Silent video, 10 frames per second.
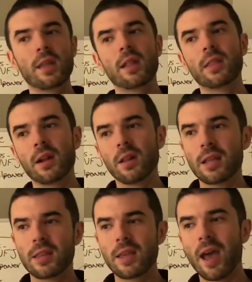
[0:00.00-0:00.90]
They they are
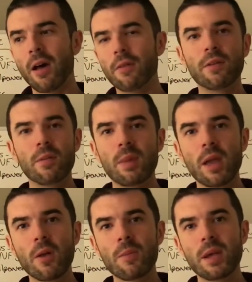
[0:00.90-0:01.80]
like the alpha
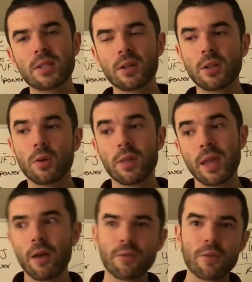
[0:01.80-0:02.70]
male basically, or the
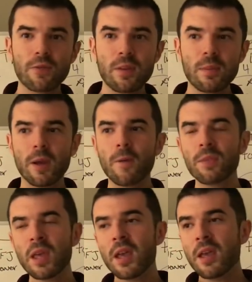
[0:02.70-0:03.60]
alpha
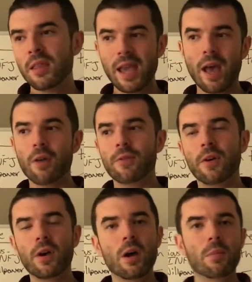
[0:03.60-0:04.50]
female, the
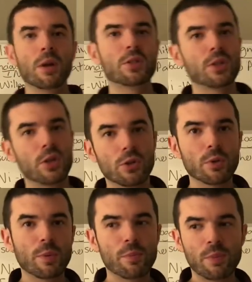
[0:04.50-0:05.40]
alpha amongst their
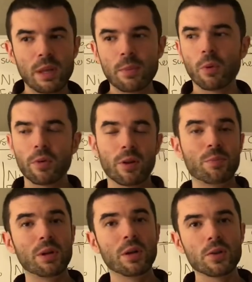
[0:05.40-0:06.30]
group of people or their
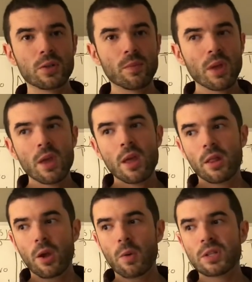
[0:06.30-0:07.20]
peers.
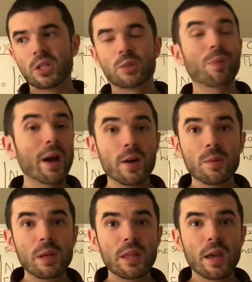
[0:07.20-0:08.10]
They always aspire
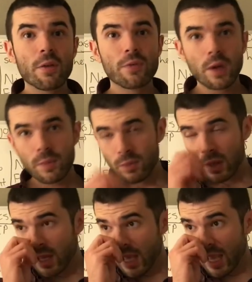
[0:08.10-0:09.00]
to be the alpha
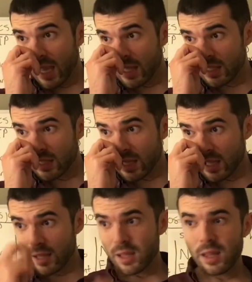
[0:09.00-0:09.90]
and
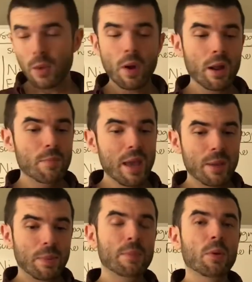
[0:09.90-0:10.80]
uh, then they want to
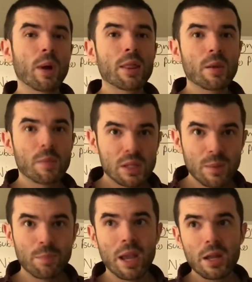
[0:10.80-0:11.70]
make people around them into
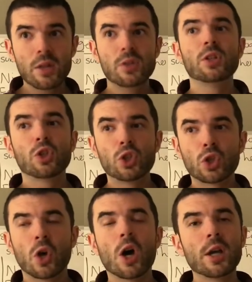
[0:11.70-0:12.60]
betas, into
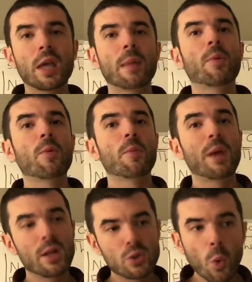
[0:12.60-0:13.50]
strong, capable
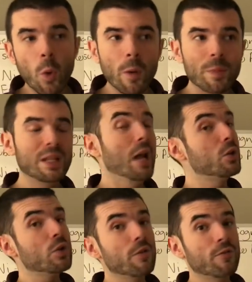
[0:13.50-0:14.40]
betas, or
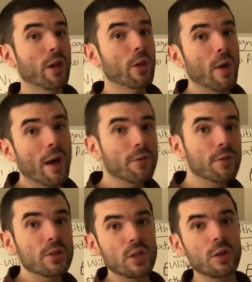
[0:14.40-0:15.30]
potentially fellow
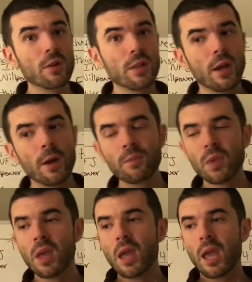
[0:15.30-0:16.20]
alphas here and there.
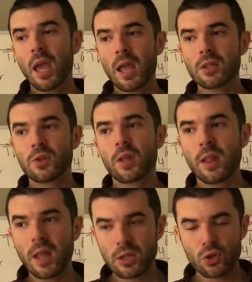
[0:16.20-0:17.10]
And so they
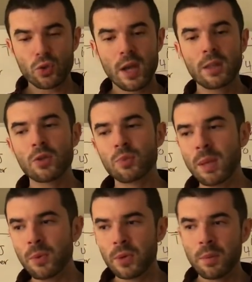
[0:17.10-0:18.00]
like to train those
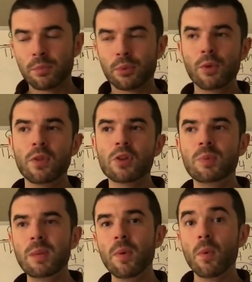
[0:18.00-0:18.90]
people and improve those
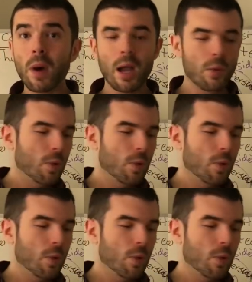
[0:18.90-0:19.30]
people. Why?